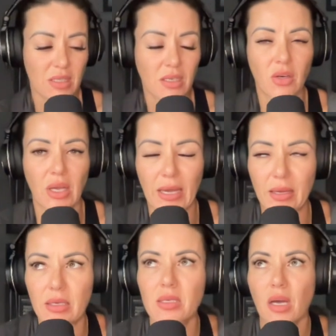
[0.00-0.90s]
okay,
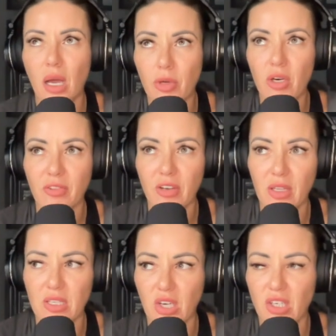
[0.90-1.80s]
how am I going to figure
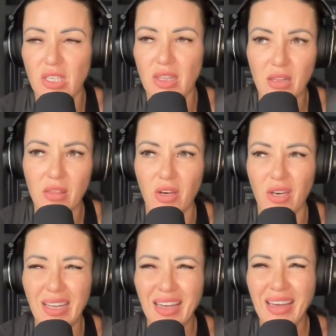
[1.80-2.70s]
this out? And then I thought,
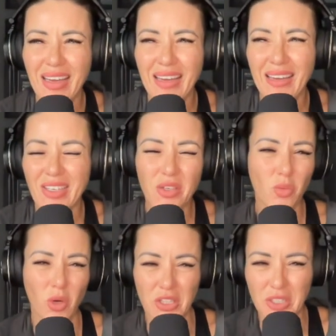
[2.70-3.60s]
you know
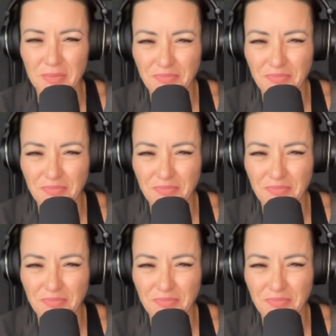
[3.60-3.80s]
what?